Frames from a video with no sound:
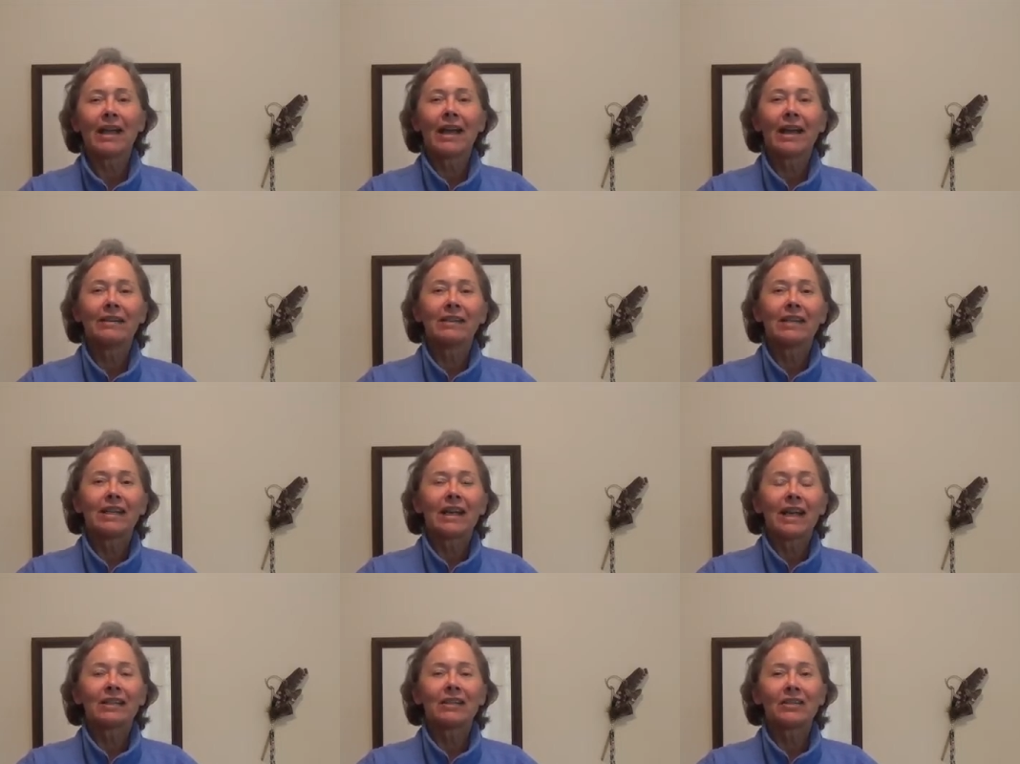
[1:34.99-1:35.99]
and,
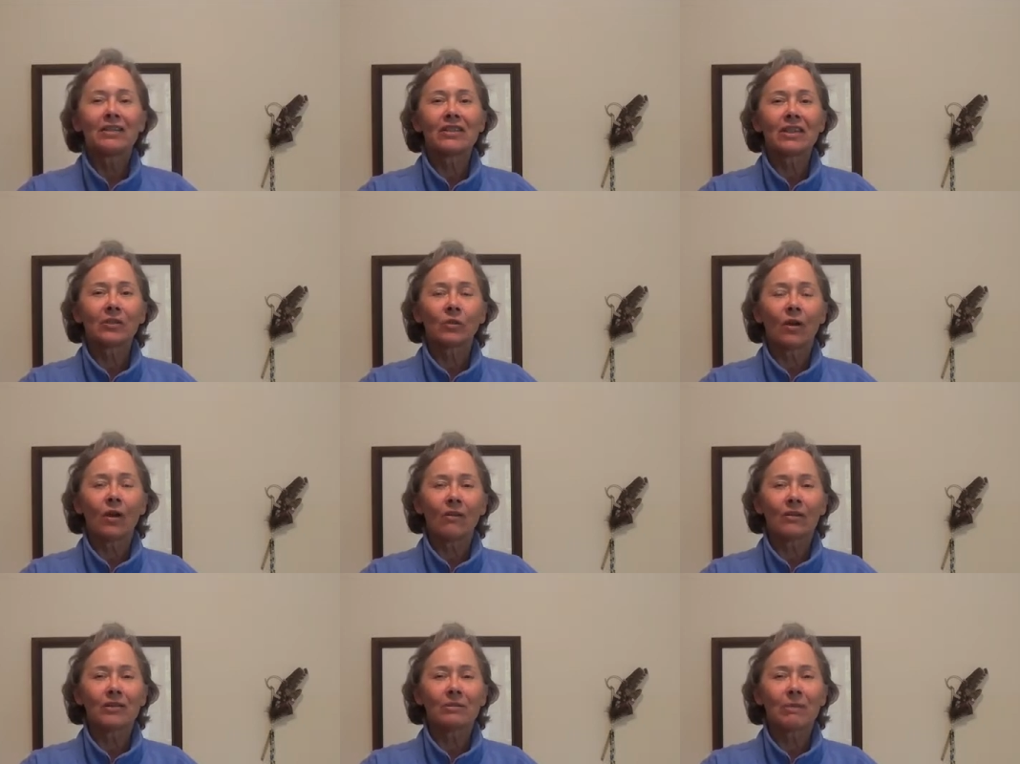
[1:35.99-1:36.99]
and consider all
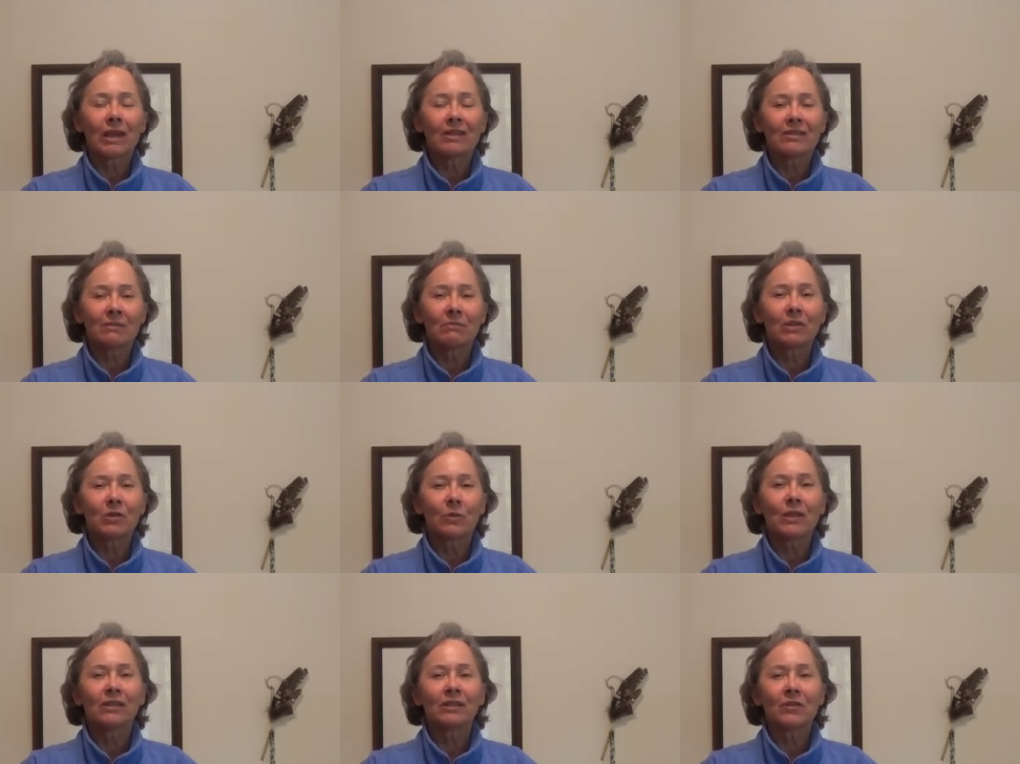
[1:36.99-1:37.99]
the space in
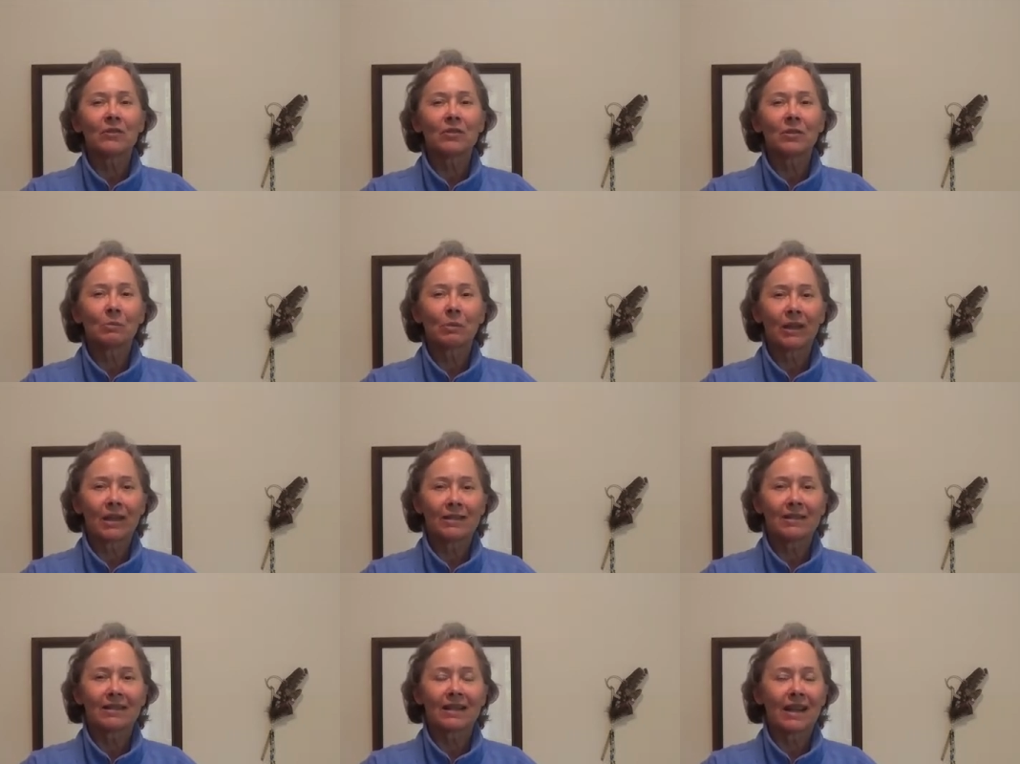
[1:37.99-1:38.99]
between those two
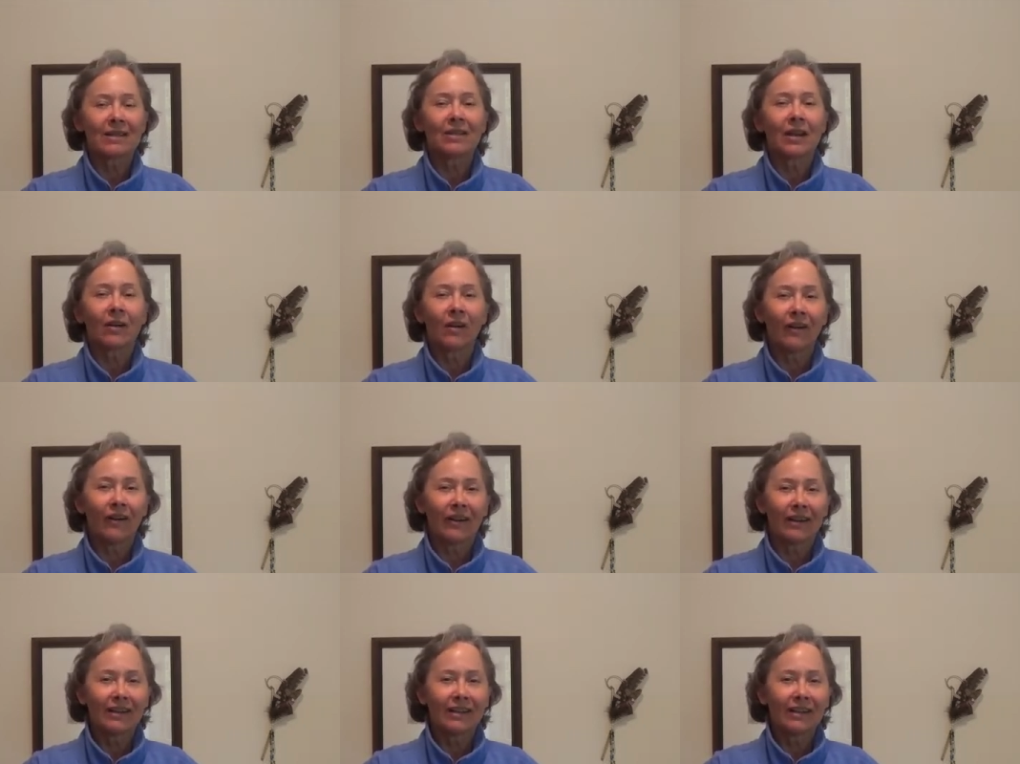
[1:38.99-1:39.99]
places as our
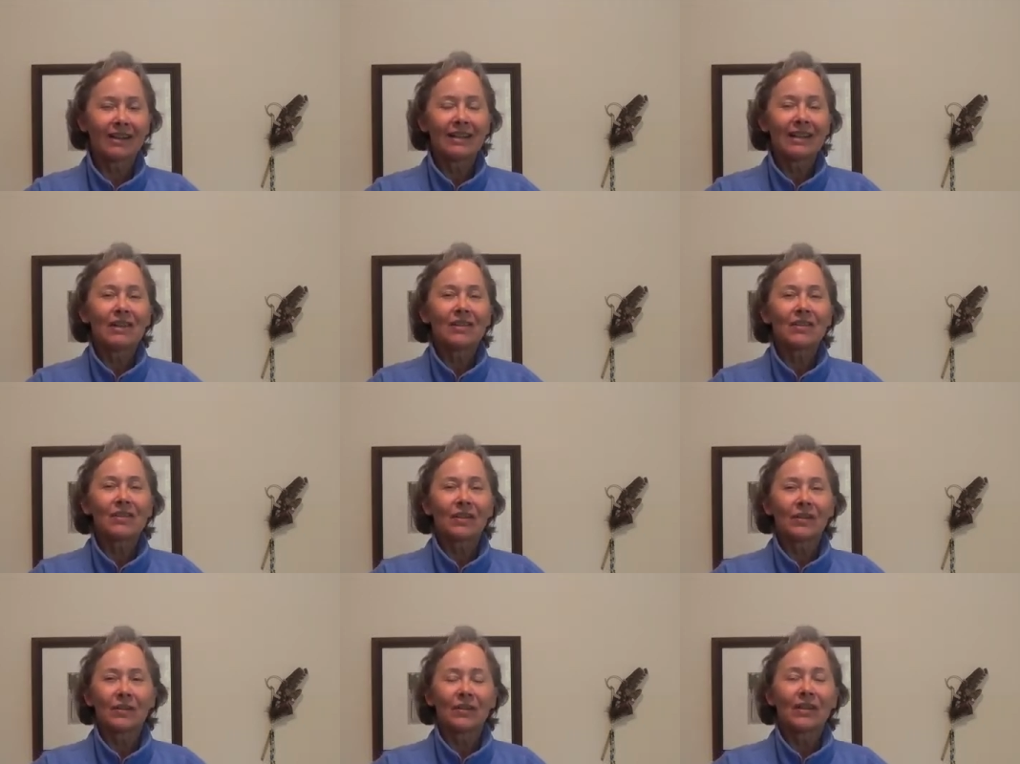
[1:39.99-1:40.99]
heart.
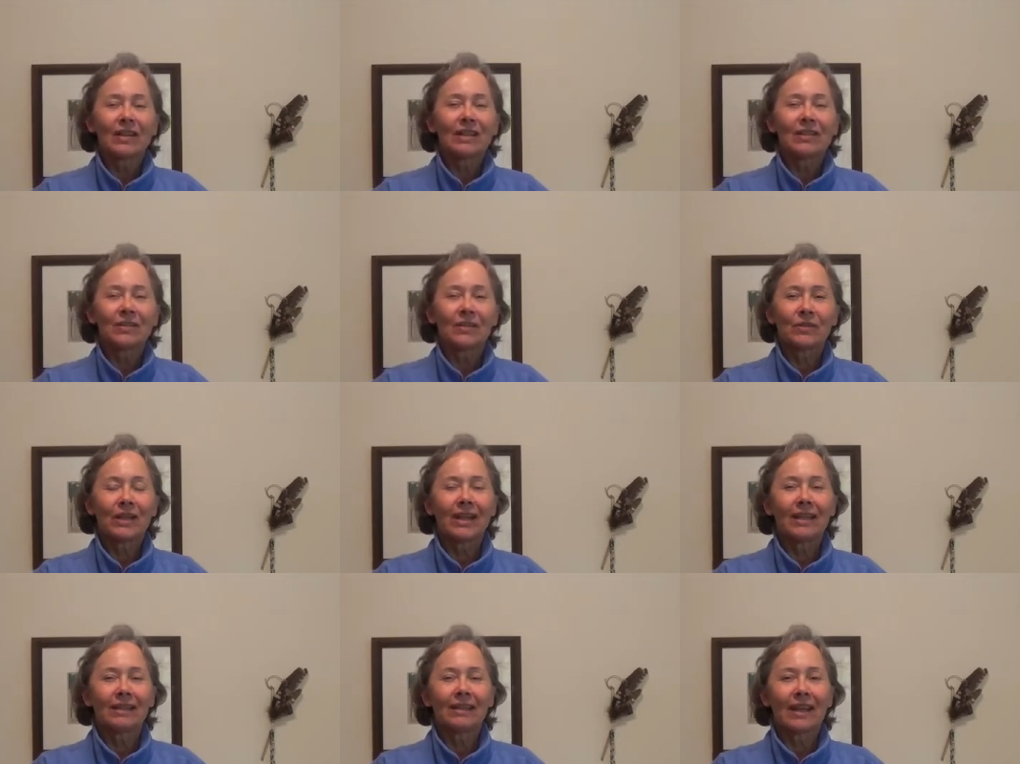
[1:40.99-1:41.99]
So, so
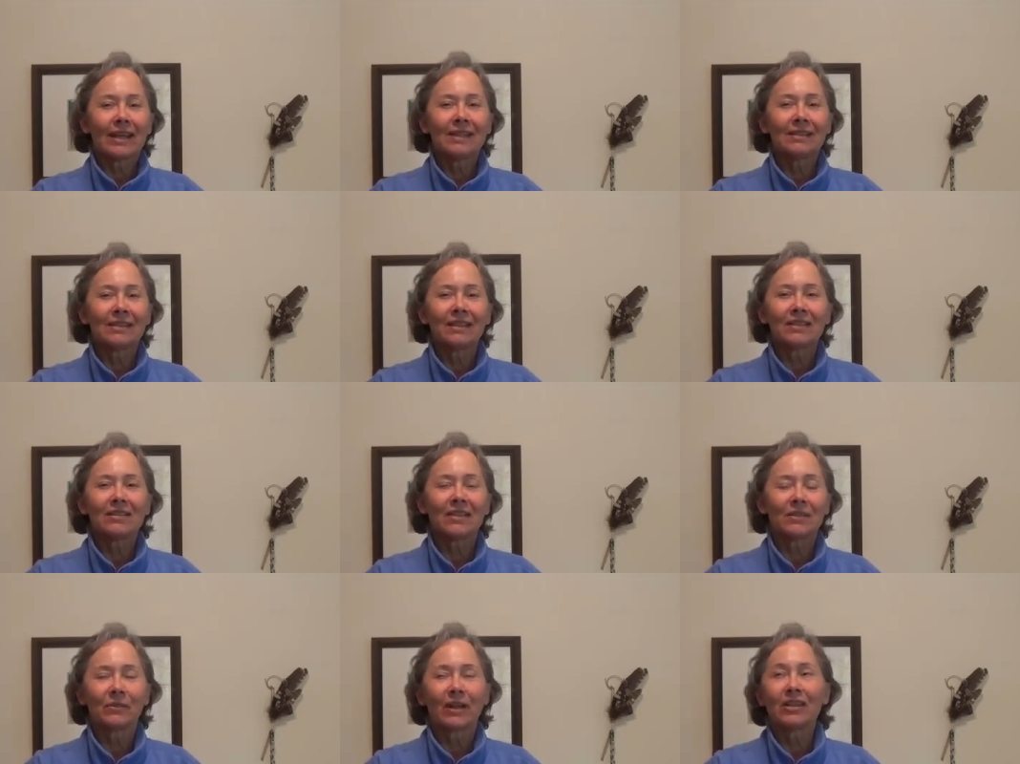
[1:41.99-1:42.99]
taking that into
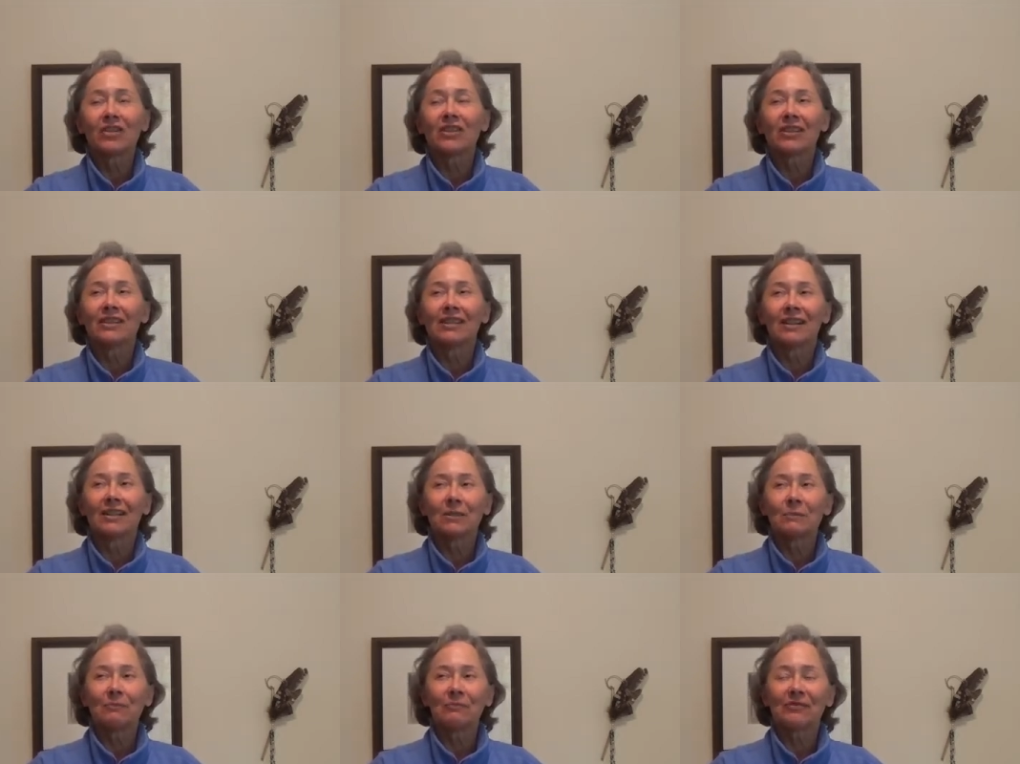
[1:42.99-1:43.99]
consideration,
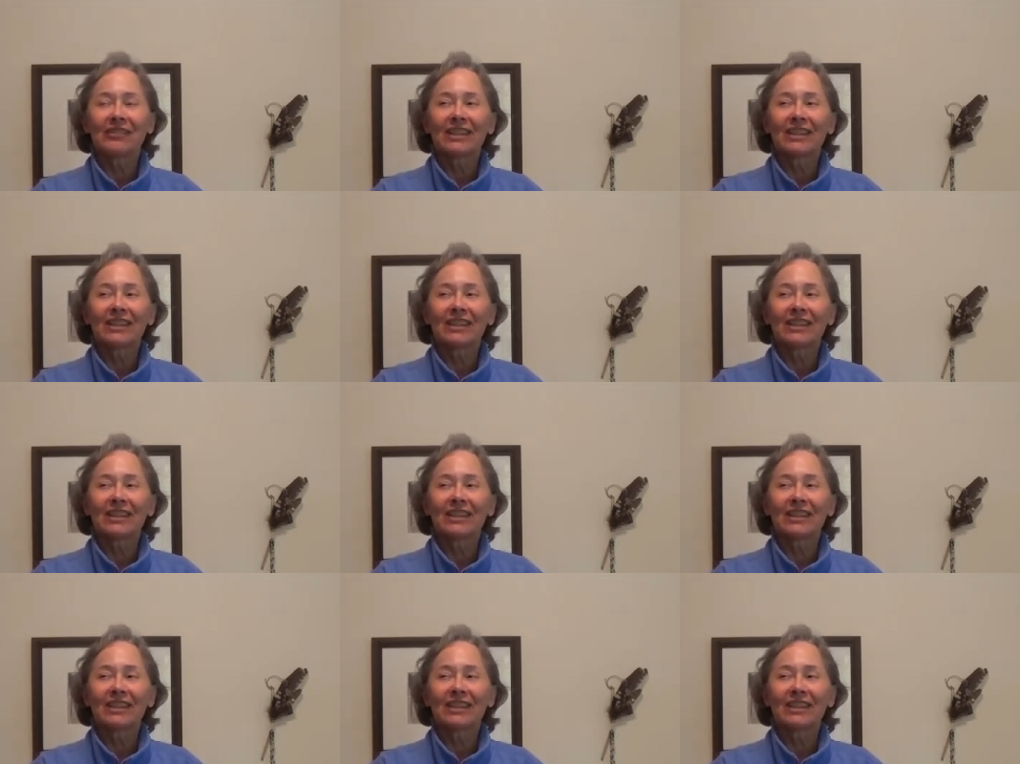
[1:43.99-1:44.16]
um,